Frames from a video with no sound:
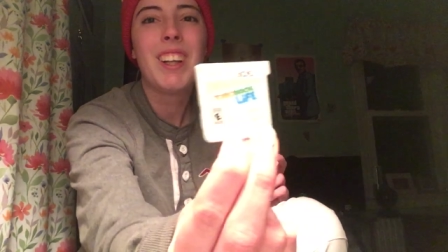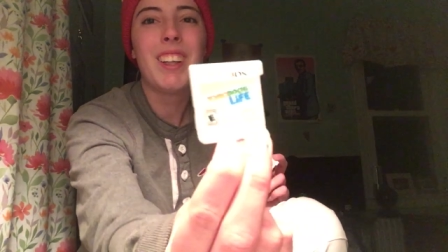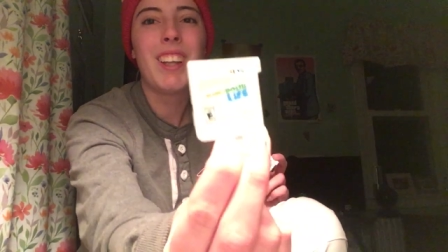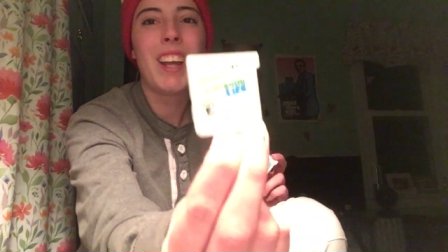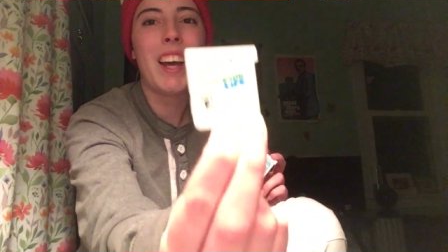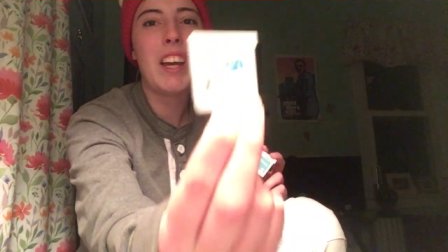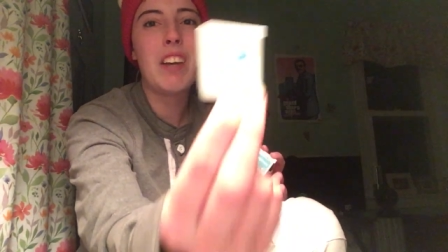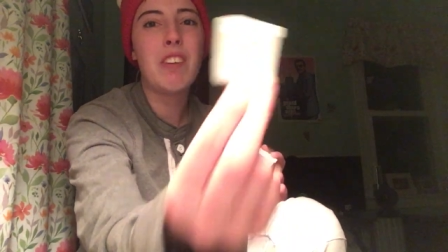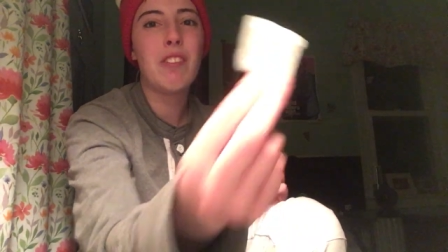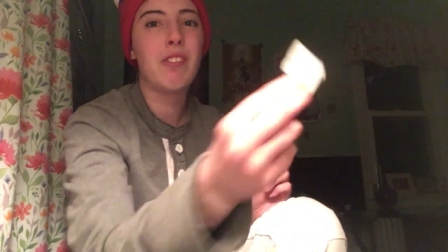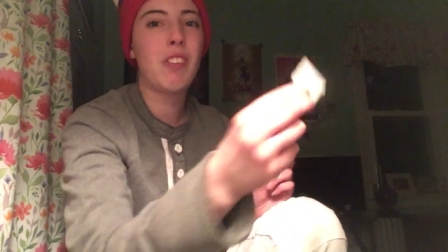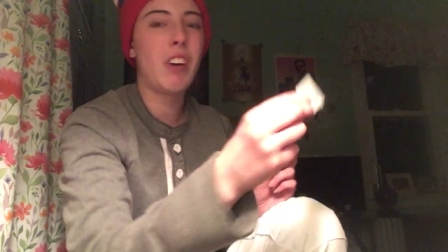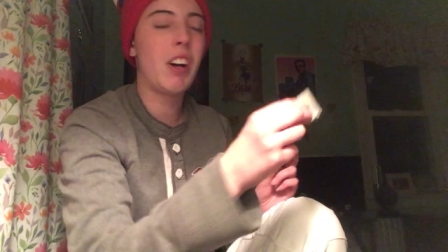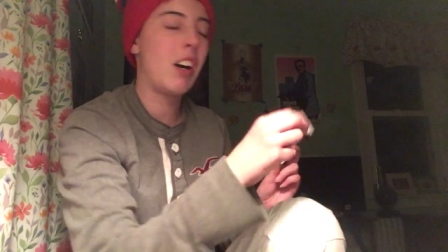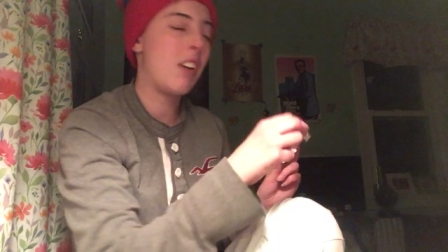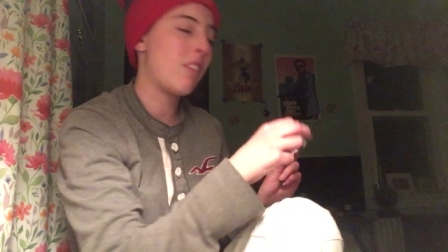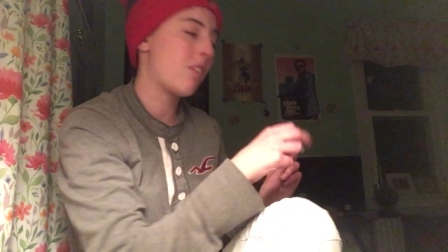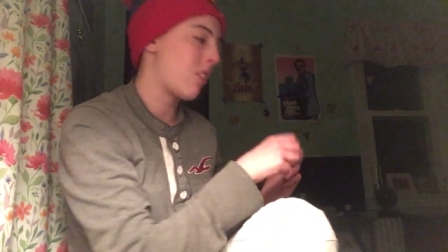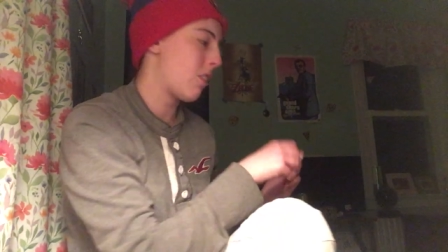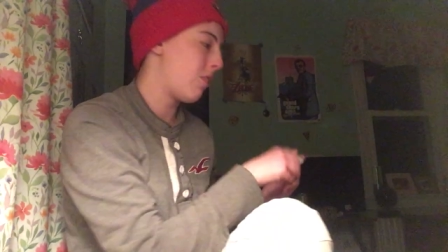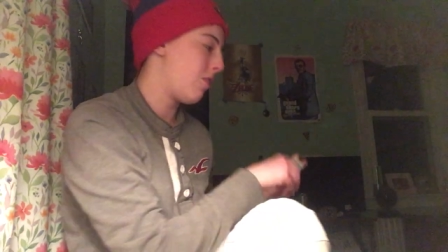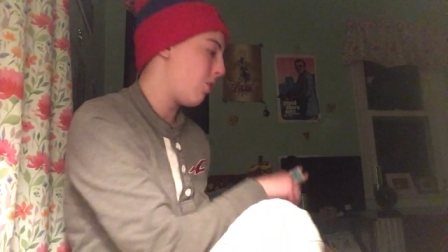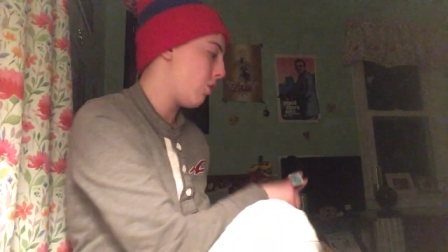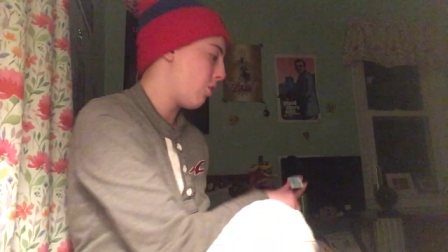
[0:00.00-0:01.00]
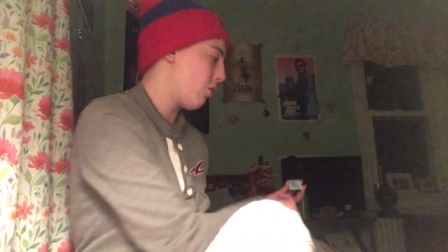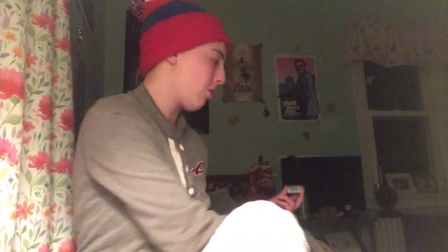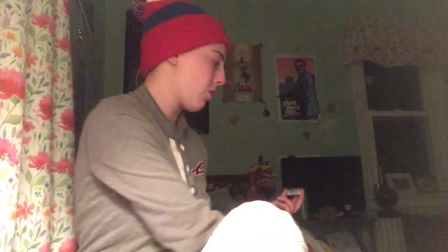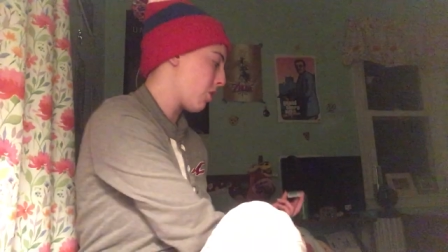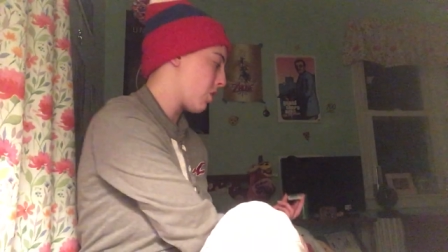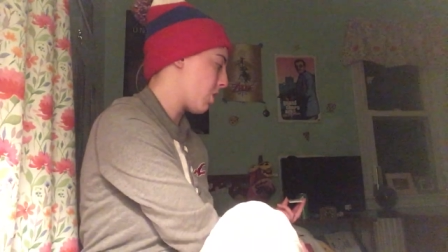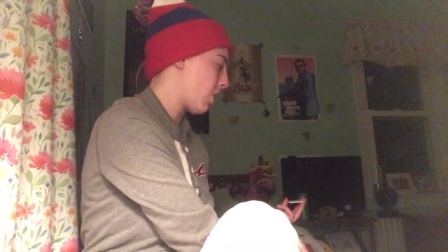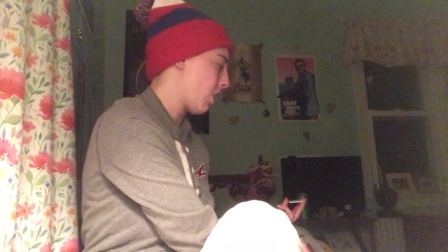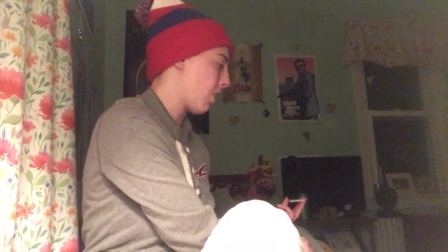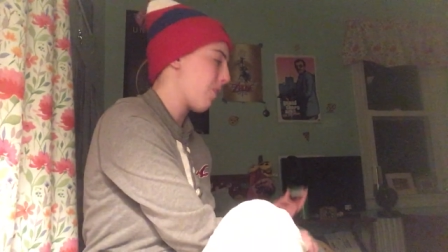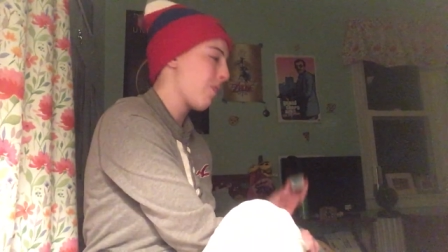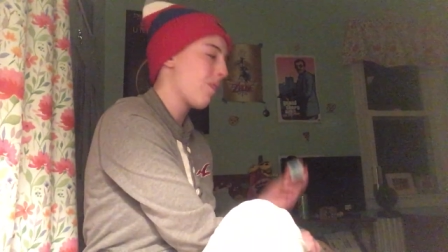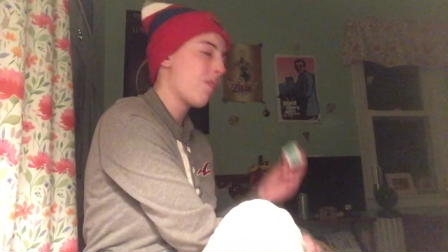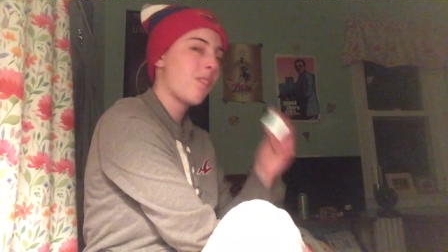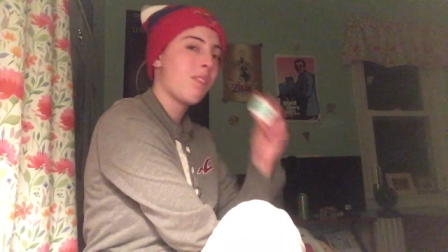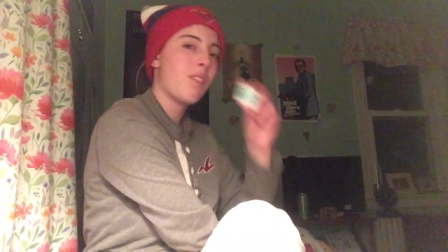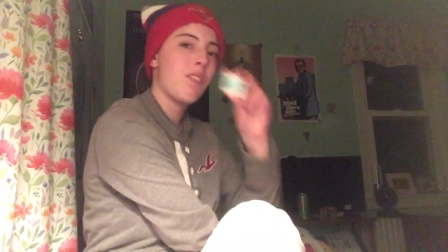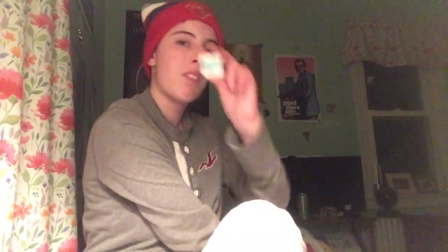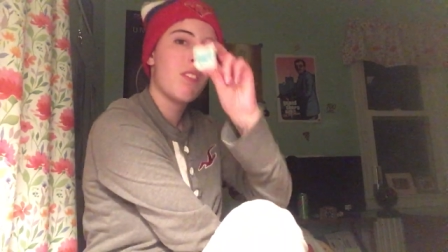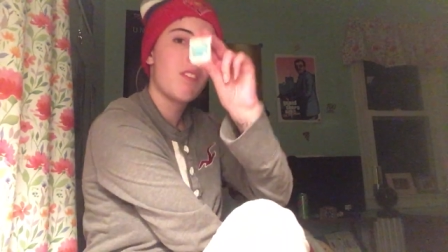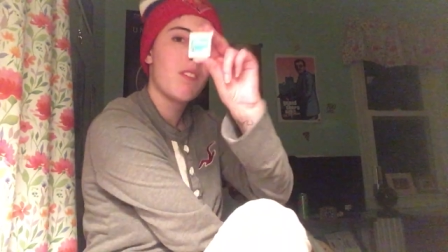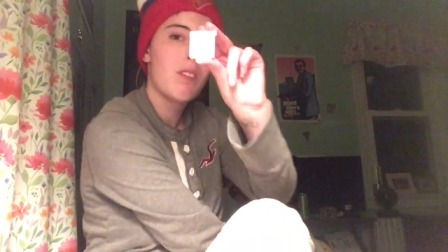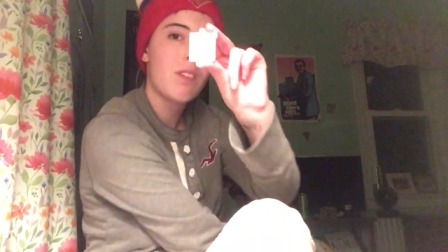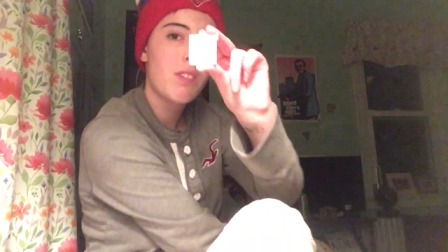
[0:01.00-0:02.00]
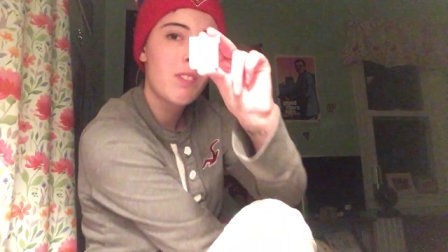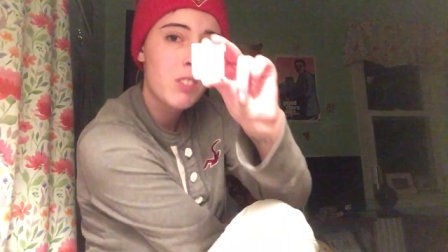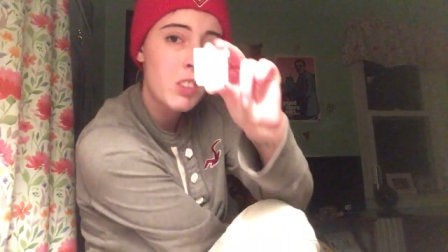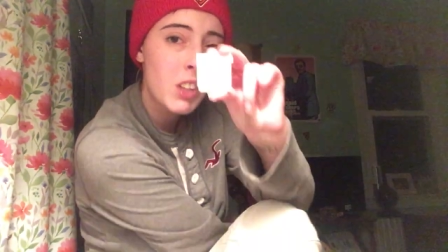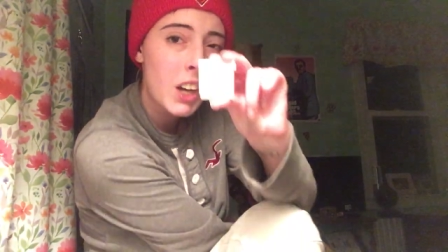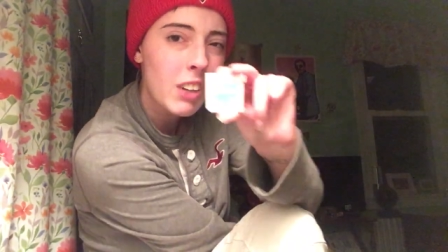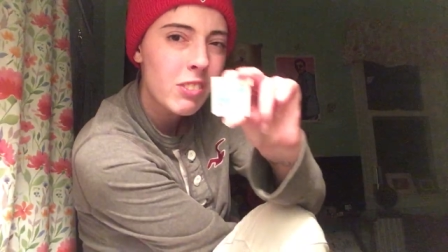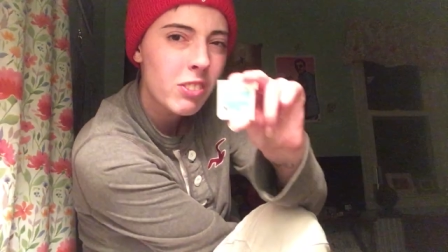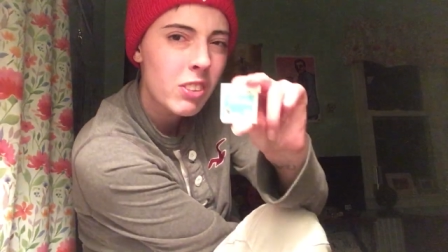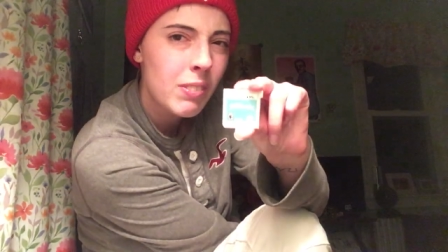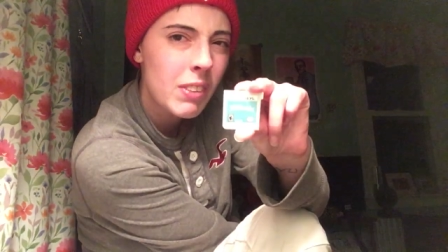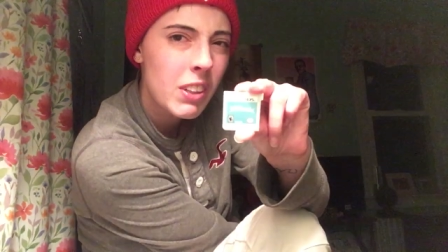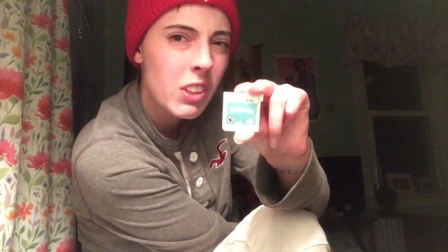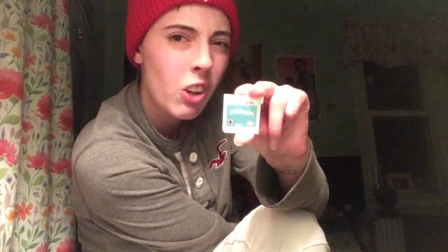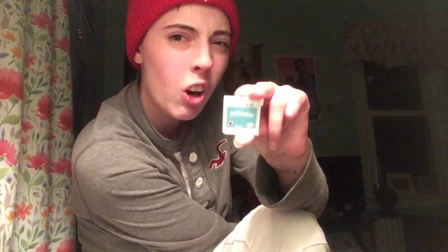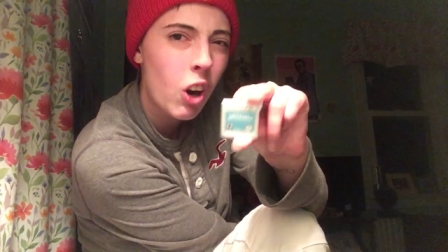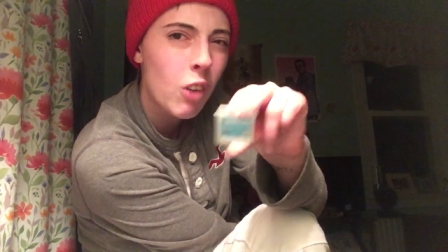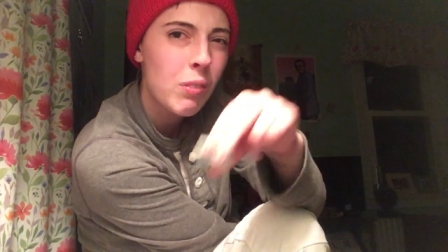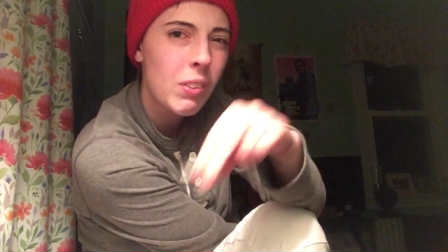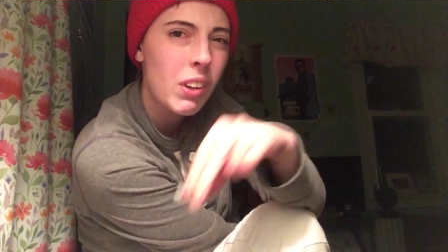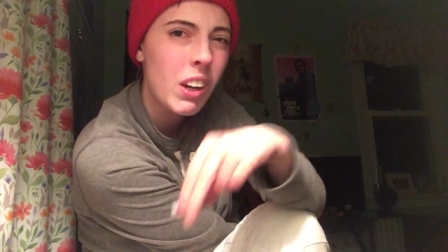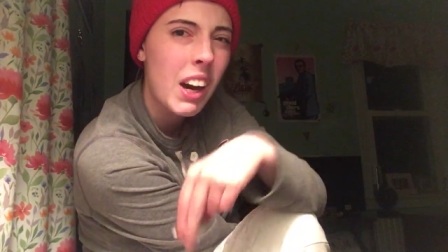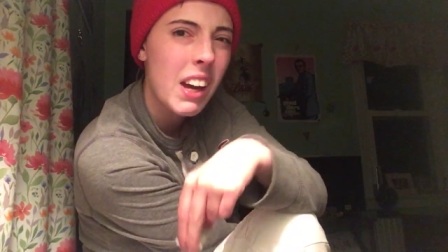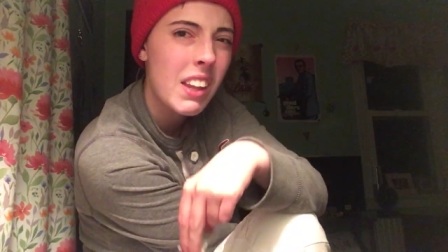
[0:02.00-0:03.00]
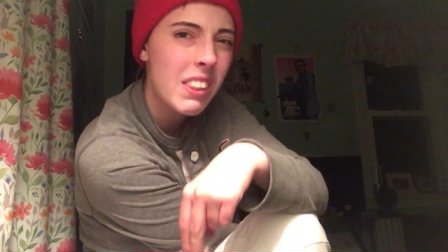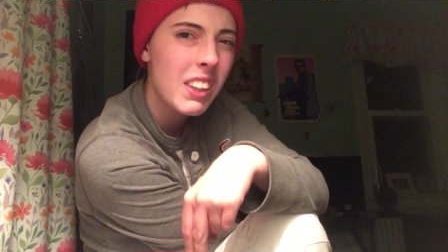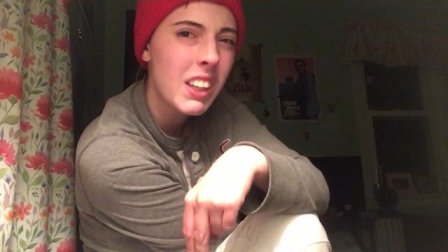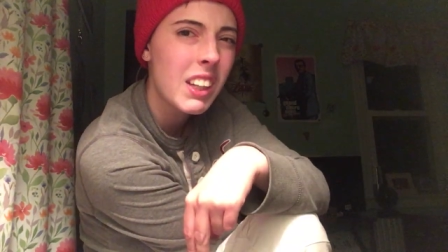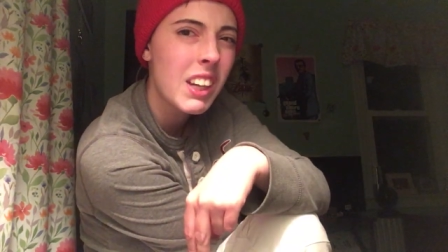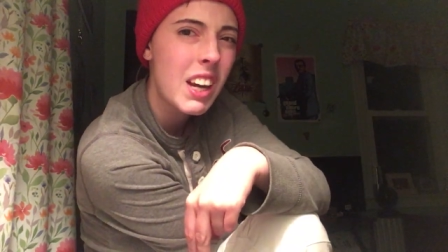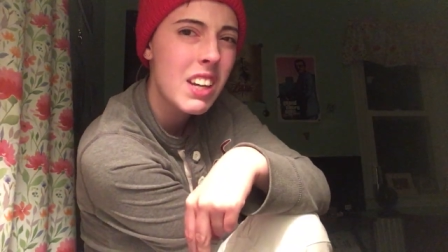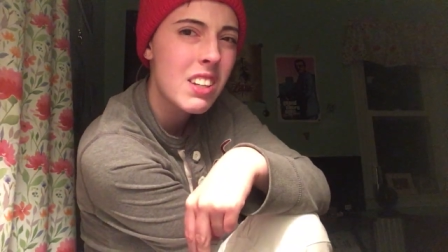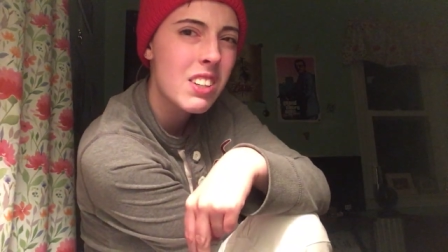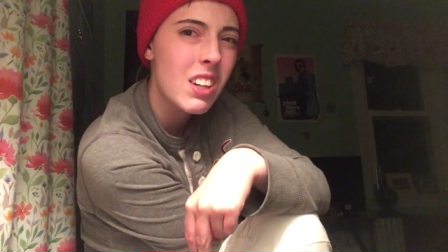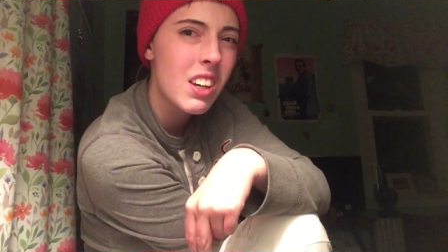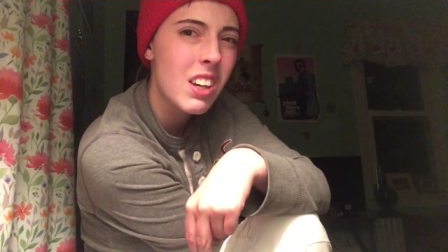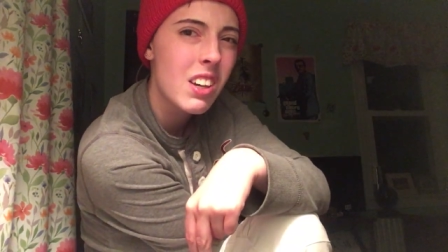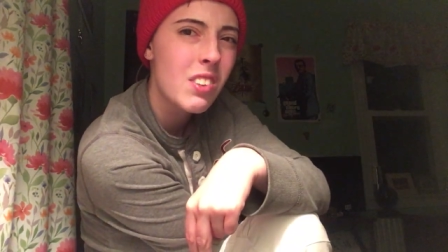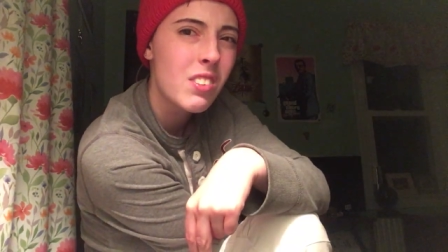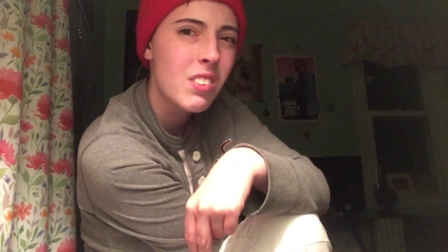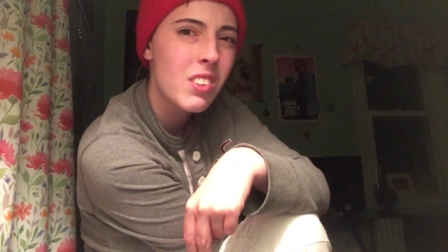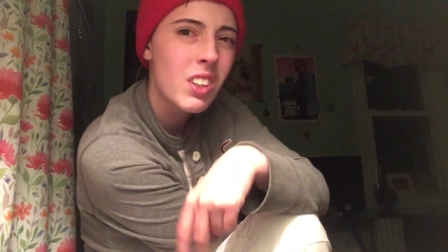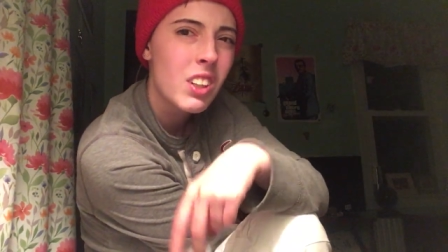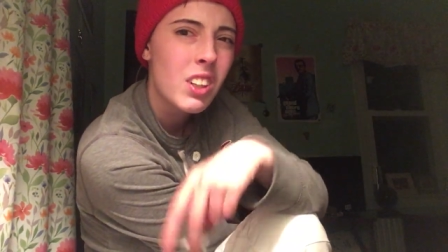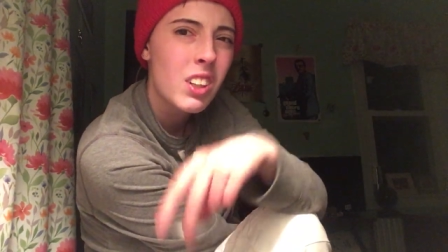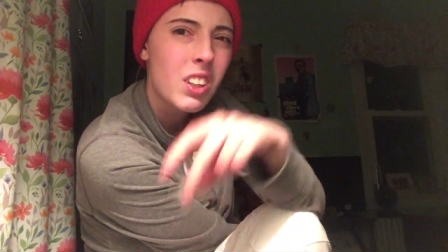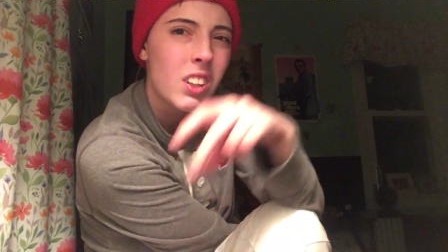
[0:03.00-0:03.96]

life uh, review for sure. Check for Miitopia. I think I did.